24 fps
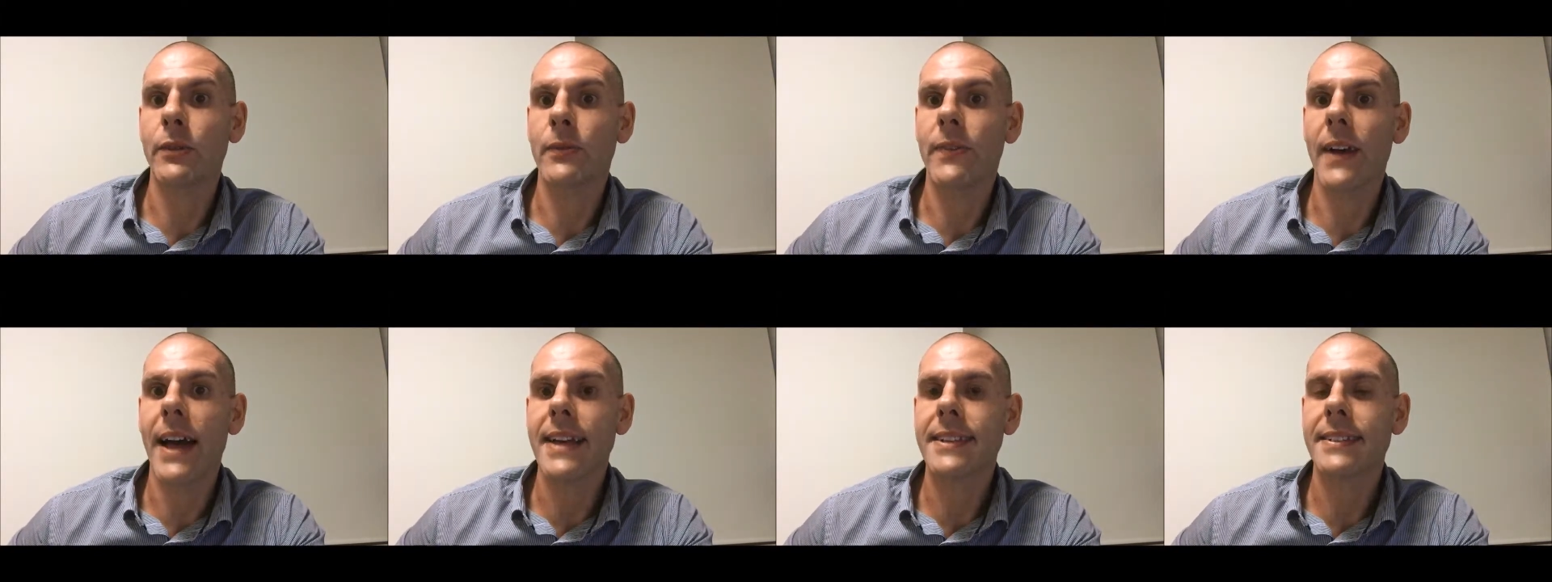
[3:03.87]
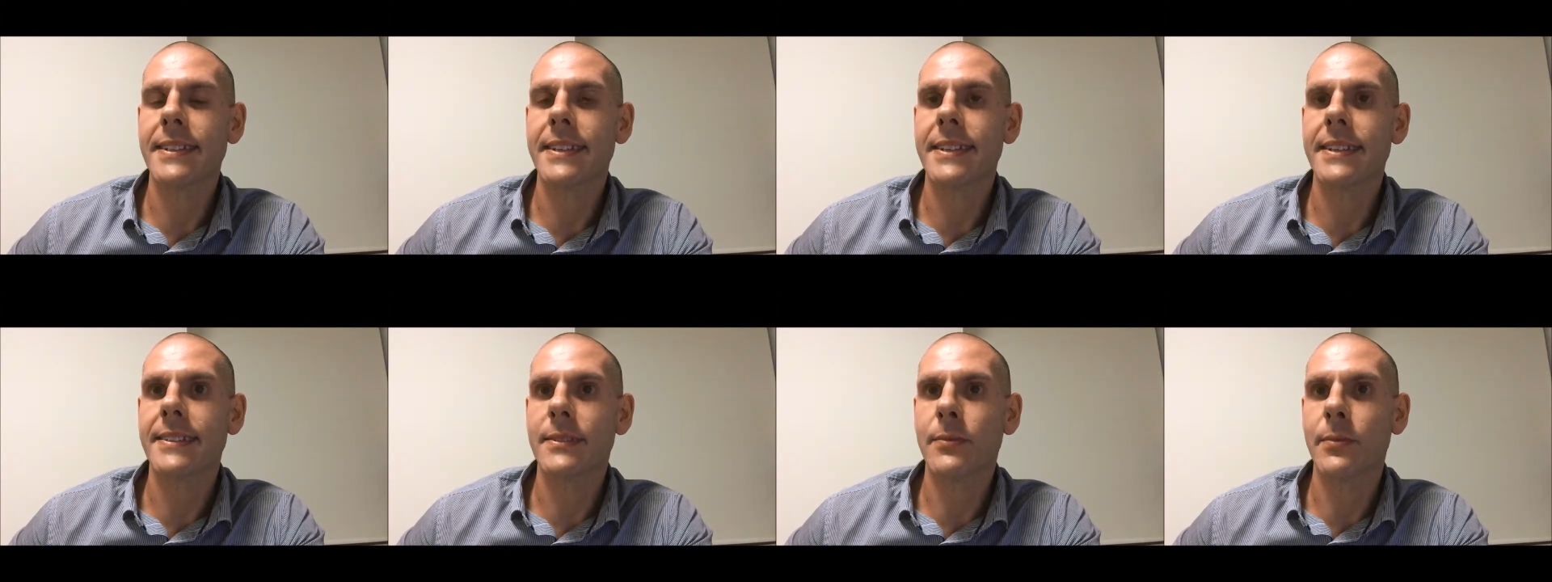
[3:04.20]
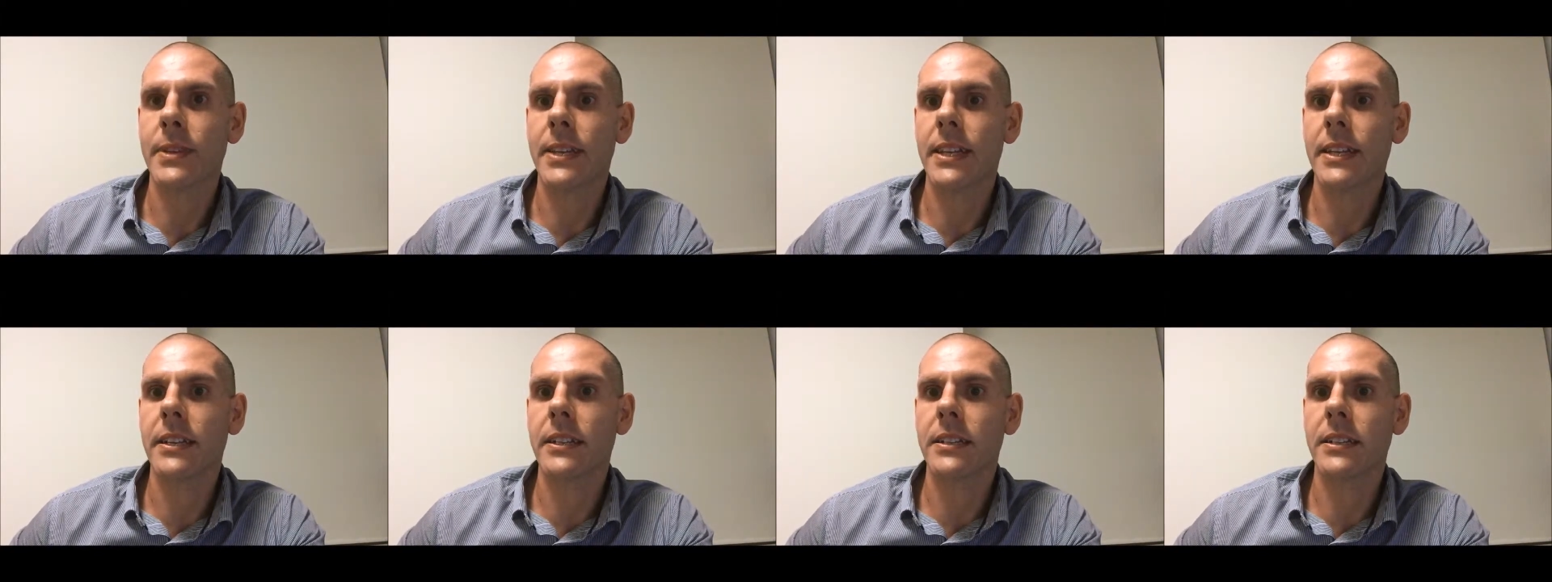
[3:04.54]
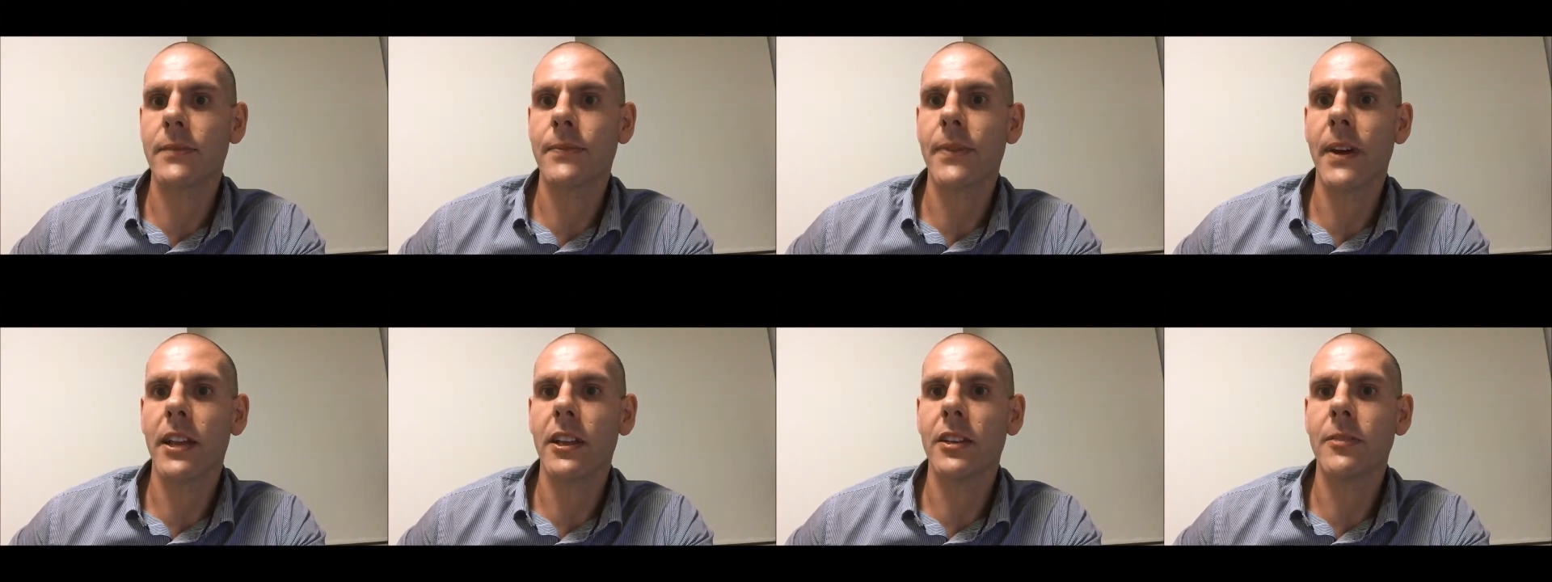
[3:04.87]
of assets within a
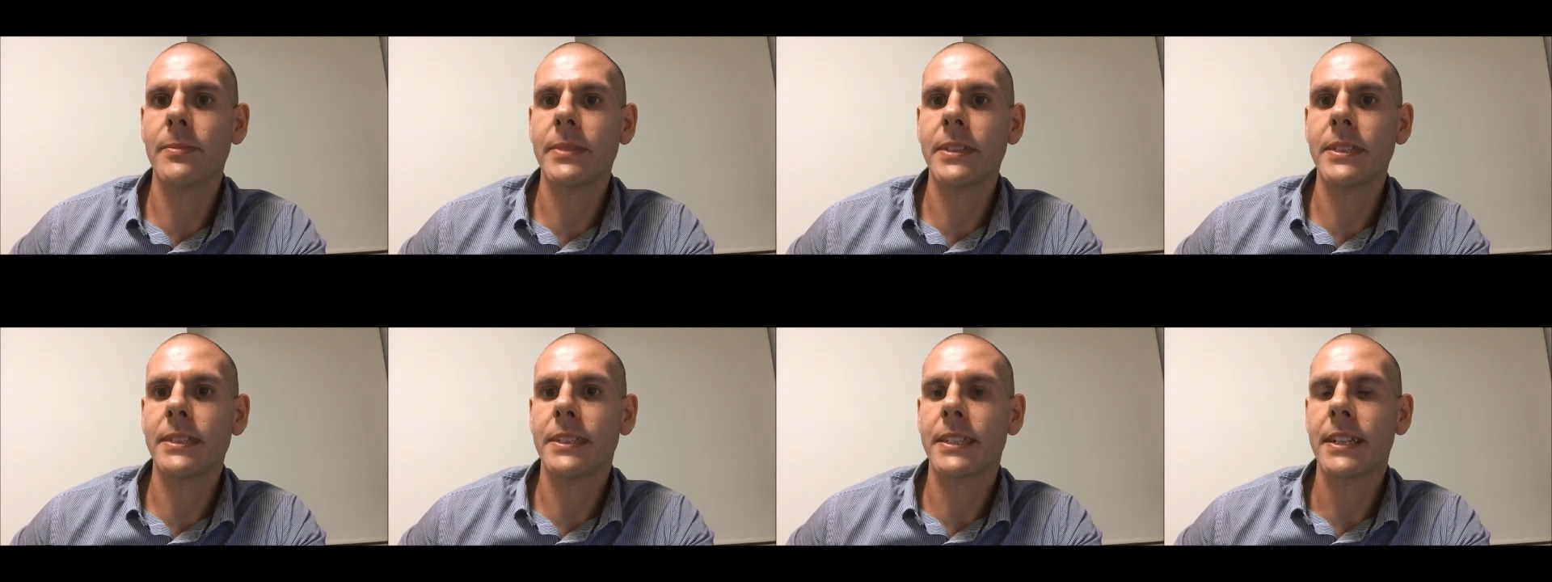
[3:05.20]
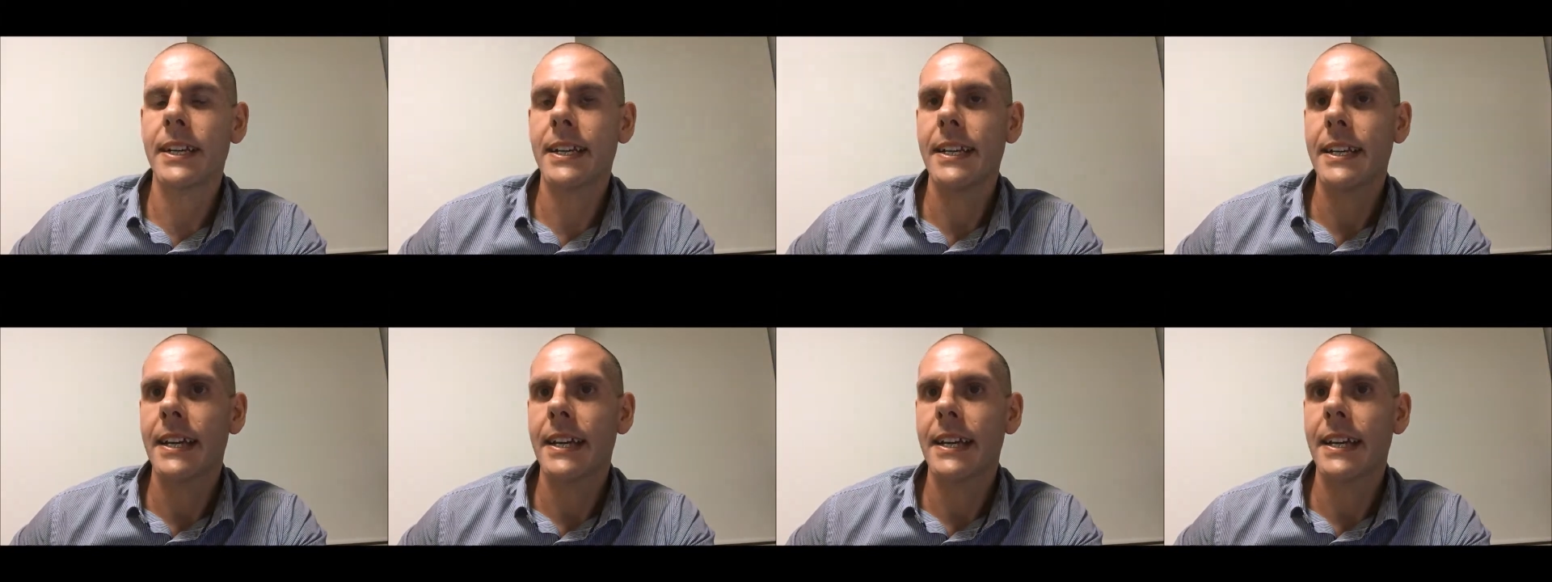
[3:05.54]
development